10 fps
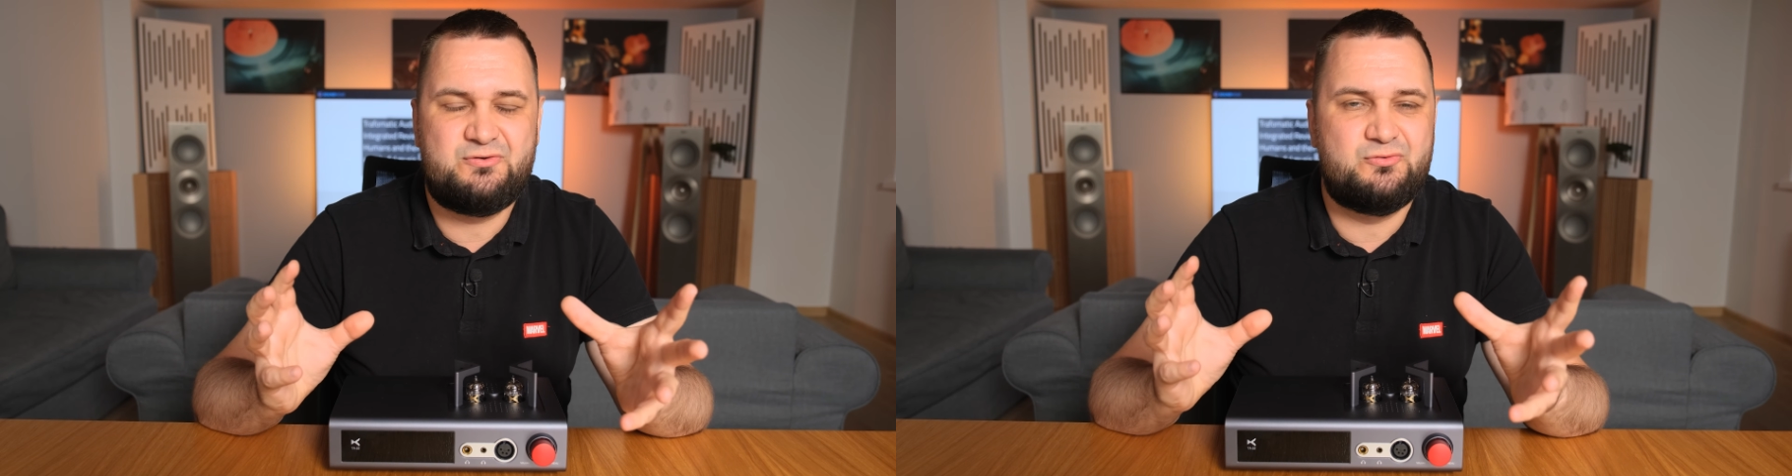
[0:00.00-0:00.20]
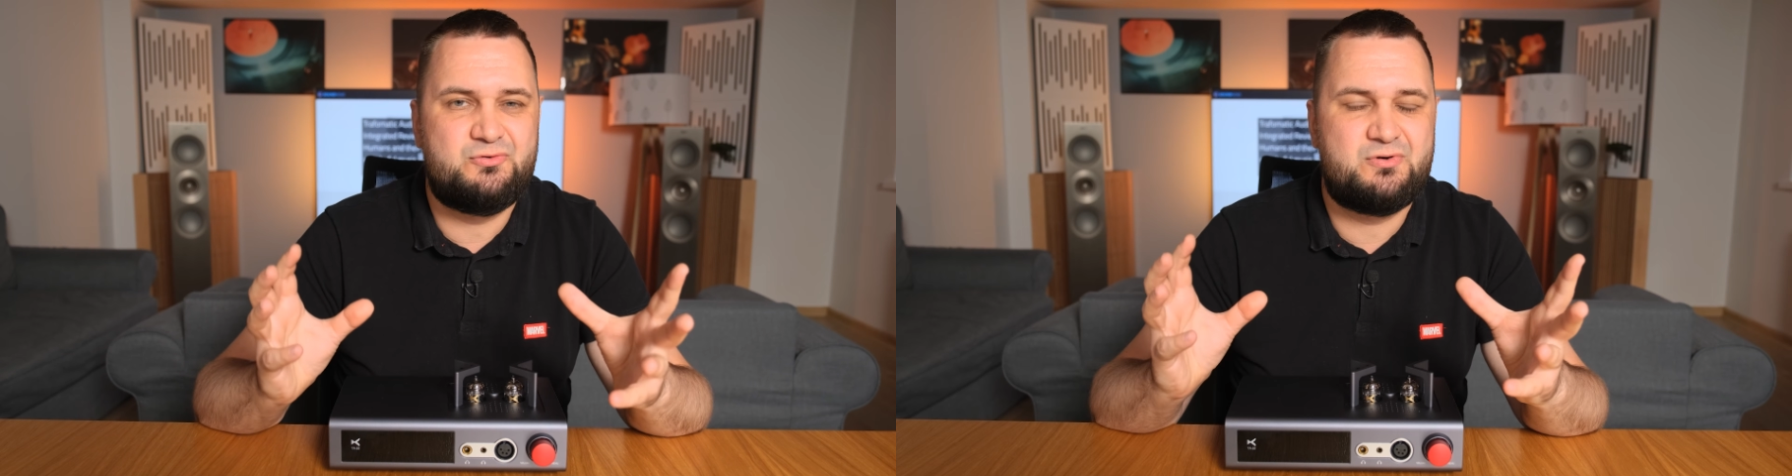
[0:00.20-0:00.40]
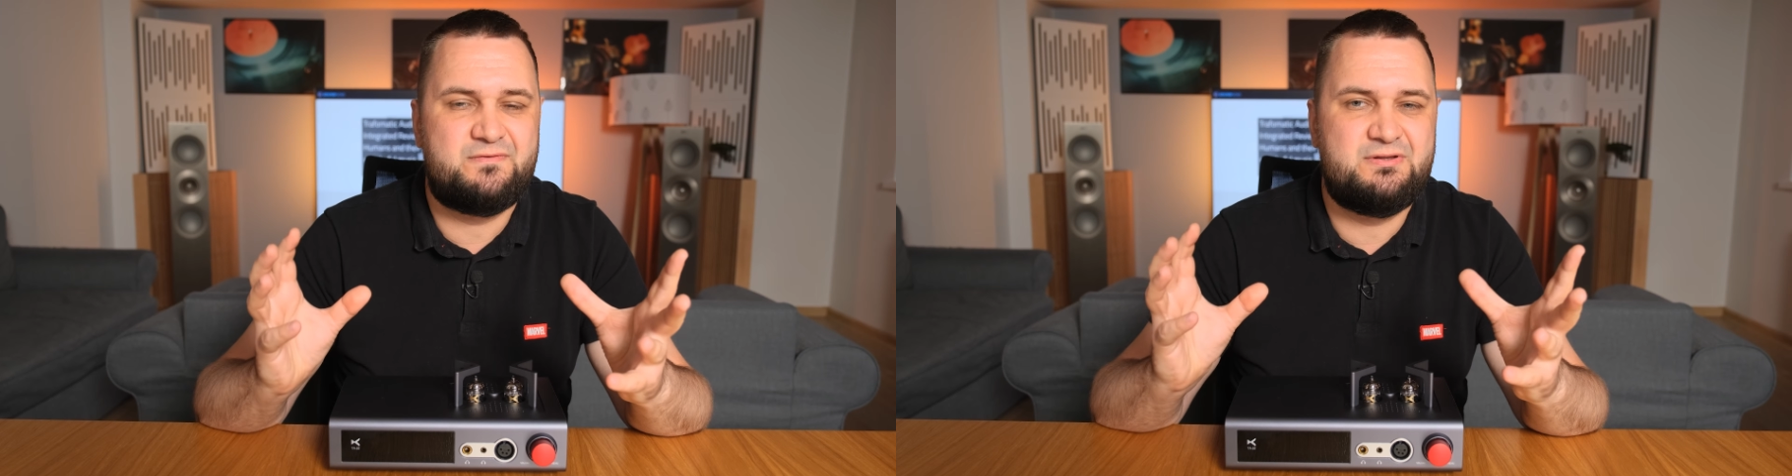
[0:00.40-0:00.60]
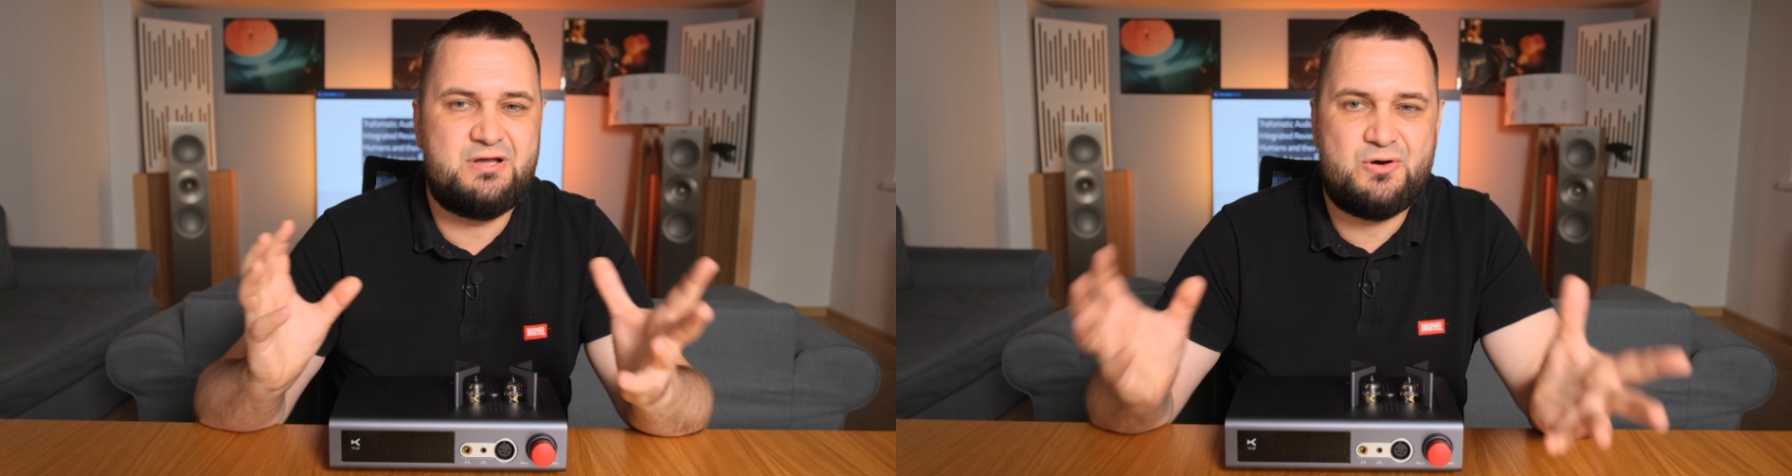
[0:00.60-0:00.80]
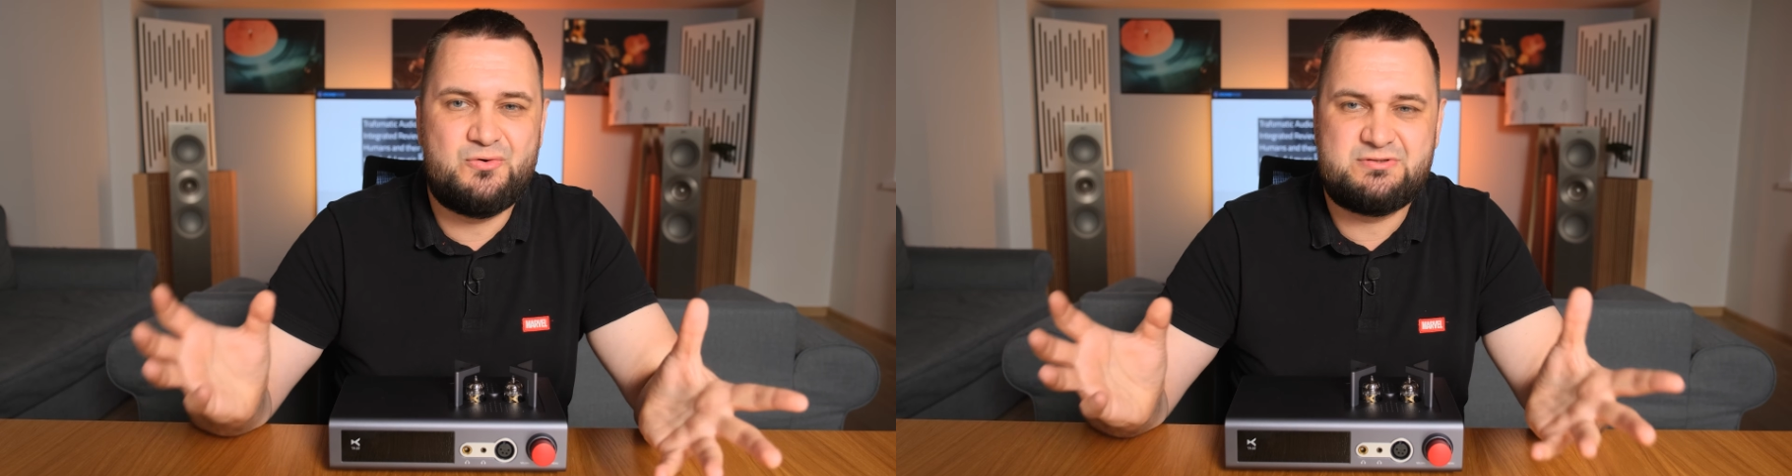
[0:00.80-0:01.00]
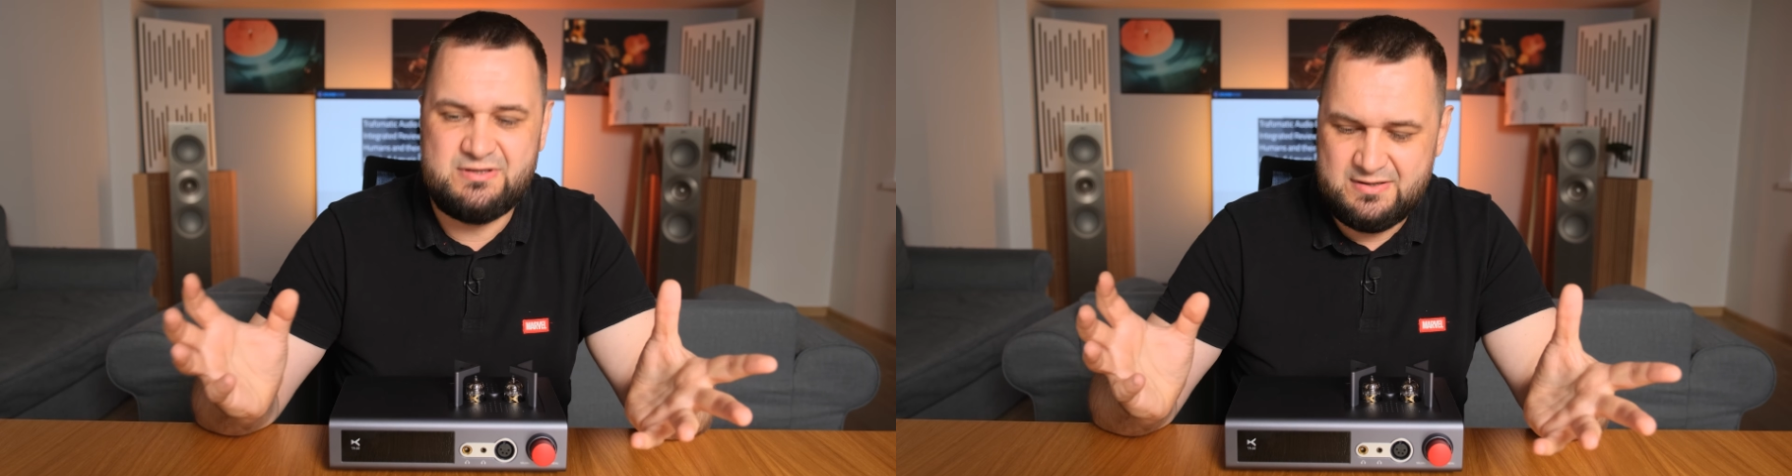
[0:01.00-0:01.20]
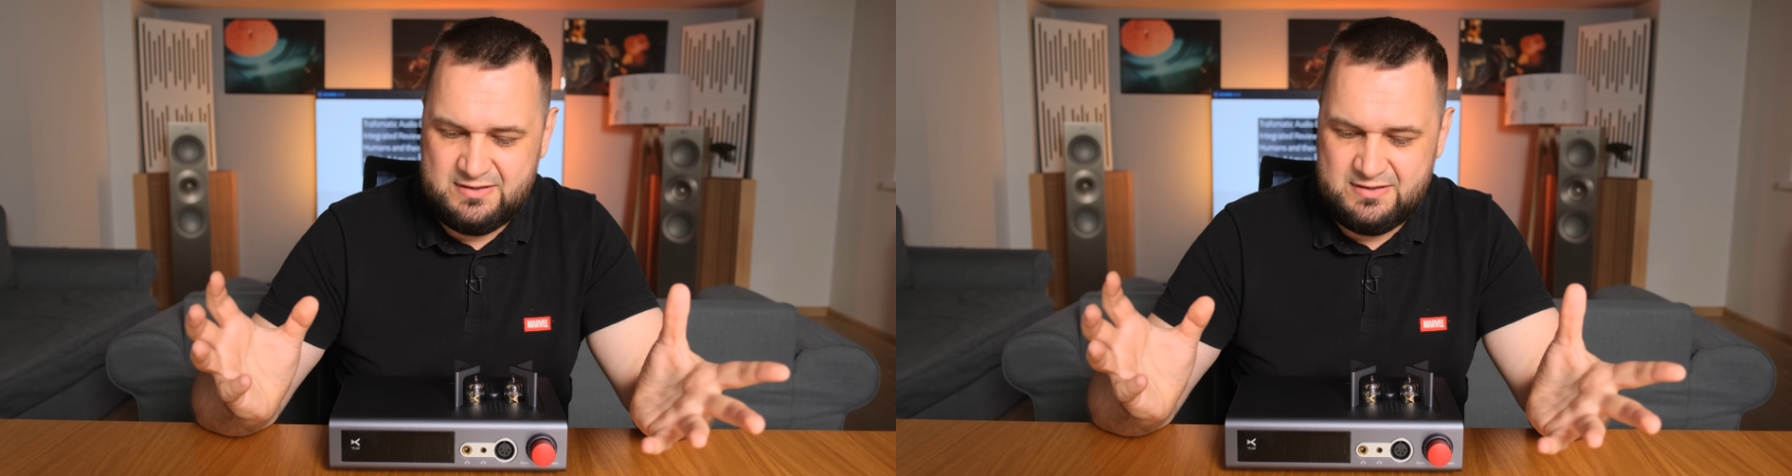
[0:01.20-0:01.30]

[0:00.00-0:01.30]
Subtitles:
contour of the notes.